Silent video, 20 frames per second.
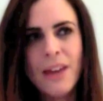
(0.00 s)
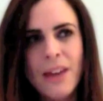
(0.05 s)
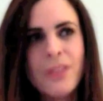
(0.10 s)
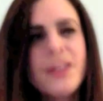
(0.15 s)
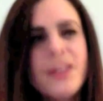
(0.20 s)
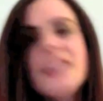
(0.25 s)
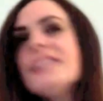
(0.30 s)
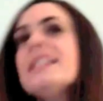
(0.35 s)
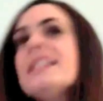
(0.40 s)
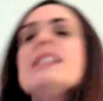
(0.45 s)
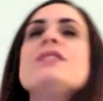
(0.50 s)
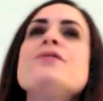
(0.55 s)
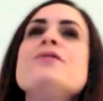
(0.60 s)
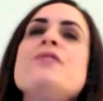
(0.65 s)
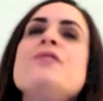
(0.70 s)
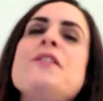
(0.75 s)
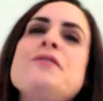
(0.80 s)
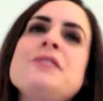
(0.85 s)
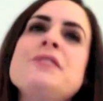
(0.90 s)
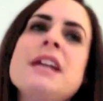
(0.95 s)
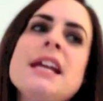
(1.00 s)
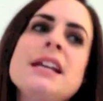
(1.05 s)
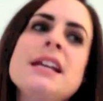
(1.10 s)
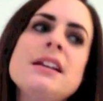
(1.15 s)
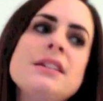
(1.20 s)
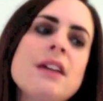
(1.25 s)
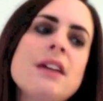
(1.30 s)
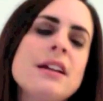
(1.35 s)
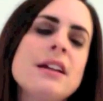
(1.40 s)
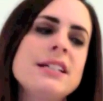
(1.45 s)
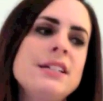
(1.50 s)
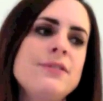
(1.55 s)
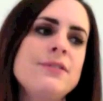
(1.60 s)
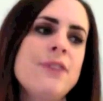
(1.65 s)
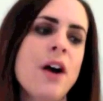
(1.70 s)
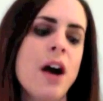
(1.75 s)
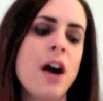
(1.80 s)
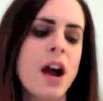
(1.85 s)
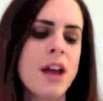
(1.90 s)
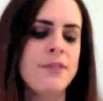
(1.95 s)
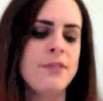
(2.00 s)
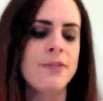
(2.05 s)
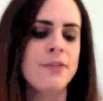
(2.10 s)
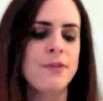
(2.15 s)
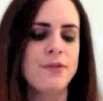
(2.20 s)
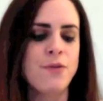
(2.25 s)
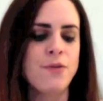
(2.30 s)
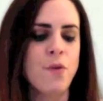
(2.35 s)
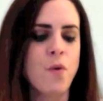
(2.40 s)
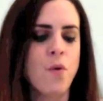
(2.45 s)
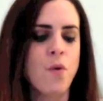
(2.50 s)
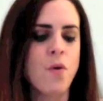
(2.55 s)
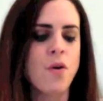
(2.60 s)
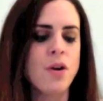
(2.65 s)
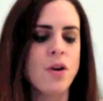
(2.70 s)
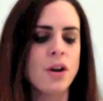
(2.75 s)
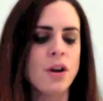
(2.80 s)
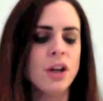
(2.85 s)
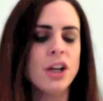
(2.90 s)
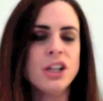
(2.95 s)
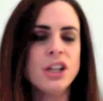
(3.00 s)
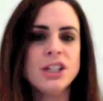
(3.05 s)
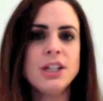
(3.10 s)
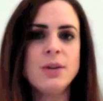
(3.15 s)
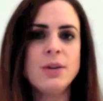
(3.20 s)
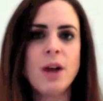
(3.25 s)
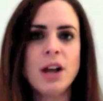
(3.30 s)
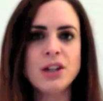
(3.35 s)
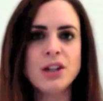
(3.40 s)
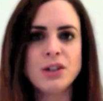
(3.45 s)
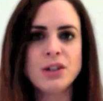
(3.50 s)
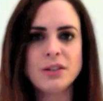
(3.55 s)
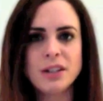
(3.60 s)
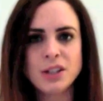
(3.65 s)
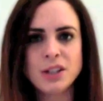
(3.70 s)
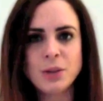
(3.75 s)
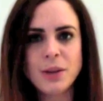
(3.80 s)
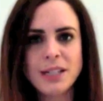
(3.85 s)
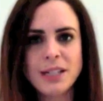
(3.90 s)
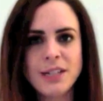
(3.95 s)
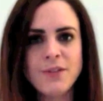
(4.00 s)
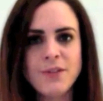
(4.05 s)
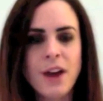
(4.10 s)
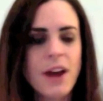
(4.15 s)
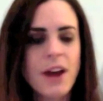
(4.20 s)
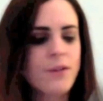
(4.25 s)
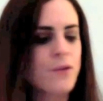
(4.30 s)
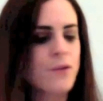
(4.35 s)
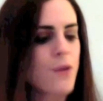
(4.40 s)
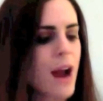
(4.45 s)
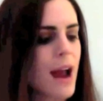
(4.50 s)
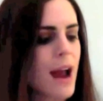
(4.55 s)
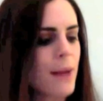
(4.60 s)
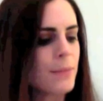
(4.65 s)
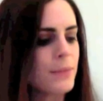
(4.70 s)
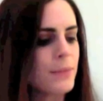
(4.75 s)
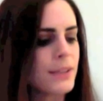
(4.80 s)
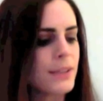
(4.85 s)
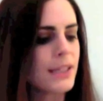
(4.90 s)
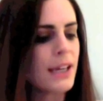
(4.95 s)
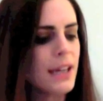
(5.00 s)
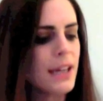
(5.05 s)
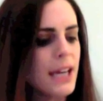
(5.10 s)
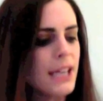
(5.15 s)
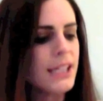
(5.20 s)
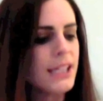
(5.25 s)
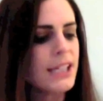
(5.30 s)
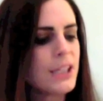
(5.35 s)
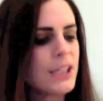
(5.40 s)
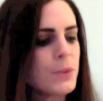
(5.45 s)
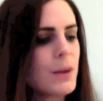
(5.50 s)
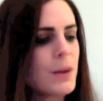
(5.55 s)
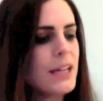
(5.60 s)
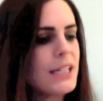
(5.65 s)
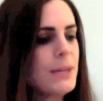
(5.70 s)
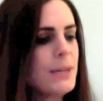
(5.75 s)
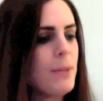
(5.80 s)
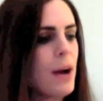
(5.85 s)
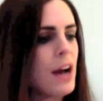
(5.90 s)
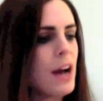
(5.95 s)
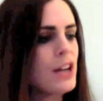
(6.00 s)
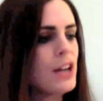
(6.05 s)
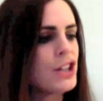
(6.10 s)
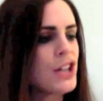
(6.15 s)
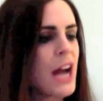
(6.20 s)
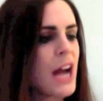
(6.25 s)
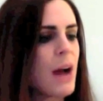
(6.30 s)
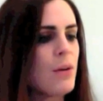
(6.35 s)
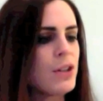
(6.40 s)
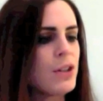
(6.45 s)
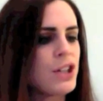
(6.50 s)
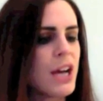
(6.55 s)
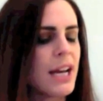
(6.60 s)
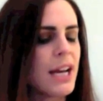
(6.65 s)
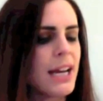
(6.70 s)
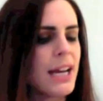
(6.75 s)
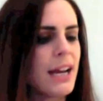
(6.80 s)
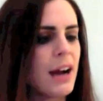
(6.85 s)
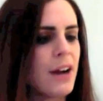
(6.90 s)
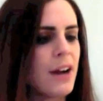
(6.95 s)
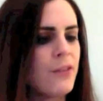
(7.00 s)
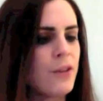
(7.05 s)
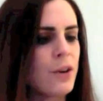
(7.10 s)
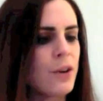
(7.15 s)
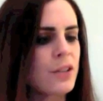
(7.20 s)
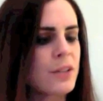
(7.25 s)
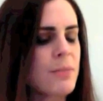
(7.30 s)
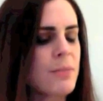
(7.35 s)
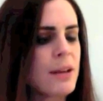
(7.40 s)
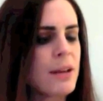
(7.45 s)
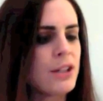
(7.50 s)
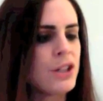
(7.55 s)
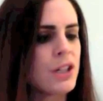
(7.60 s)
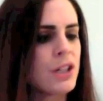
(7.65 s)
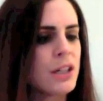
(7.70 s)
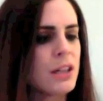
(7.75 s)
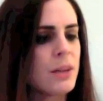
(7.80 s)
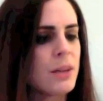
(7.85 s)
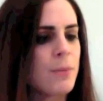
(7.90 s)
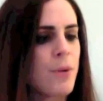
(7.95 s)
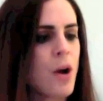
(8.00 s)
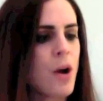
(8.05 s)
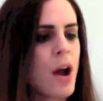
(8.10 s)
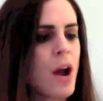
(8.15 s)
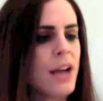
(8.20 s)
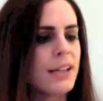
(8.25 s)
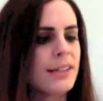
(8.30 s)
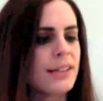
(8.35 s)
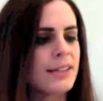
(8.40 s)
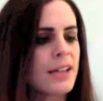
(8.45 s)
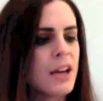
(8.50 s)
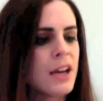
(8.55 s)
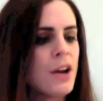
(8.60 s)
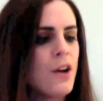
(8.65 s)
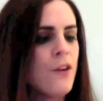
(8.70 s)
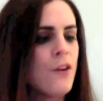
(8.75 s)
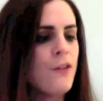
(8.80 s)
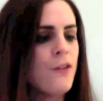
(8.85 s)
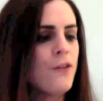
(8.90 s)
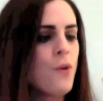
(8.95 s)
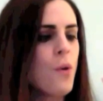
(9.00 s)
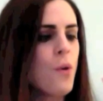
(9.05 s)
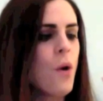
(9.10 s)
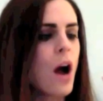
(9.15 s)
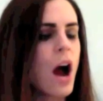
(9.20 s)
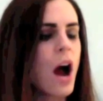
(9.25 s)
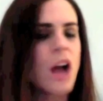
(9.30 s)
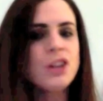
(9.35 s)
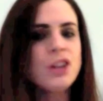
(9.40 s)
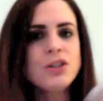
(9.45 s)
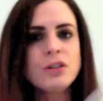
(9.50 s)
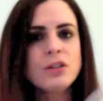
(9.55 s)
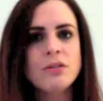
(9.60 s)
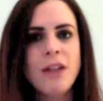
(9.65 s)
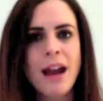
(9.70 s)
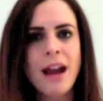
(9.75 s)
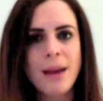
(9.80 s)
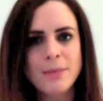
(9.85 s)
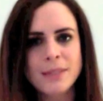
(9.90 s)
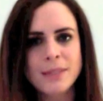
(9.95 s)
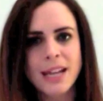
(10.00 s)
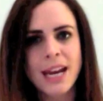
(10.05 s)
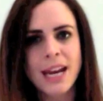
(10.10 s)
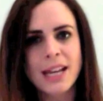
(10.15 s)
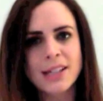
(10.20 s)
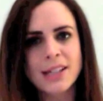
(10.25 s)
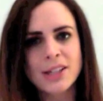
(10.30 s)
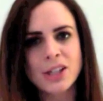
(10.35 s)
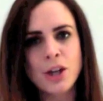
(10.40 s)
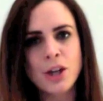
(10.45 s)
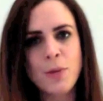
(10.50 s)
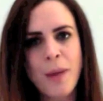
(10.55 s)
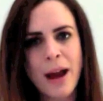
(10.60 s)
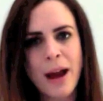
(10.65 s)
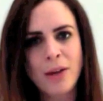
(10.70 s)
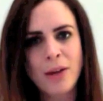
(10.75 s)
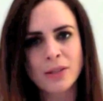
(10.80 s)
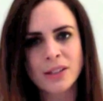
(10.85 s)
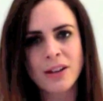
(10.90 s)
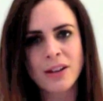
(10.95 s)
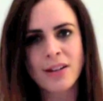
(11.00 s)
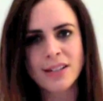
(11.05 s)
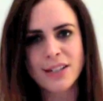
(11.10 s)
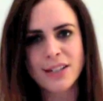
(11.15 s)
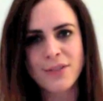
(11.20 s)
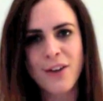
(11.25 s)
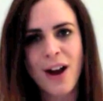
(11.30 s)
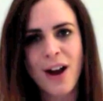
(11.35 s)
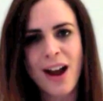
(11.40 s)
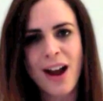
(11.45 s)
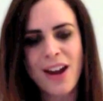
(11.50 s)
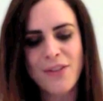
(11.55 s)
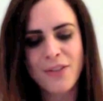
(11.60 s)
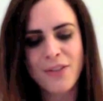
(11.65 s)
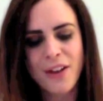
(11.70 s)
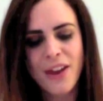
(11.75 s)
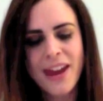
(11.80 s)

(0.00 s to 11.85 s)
This is $15.95 for 225 grams. The Sweetie Pie shower jelly, I forgot to mention the price. For 100 grams, it's £2.95,